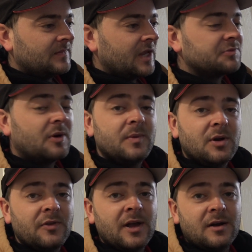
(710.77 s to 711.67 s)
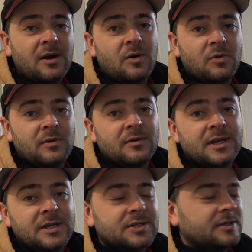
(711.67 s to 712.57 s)
That's why we got that hole where it
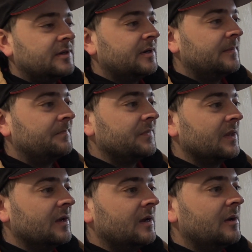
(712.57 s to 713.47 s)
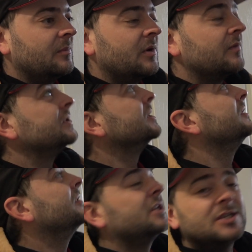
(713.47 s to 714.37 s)
leaks. But obviously,
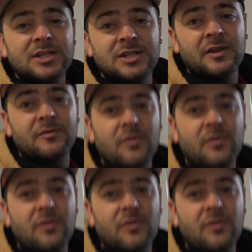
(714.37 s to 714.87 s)
this is another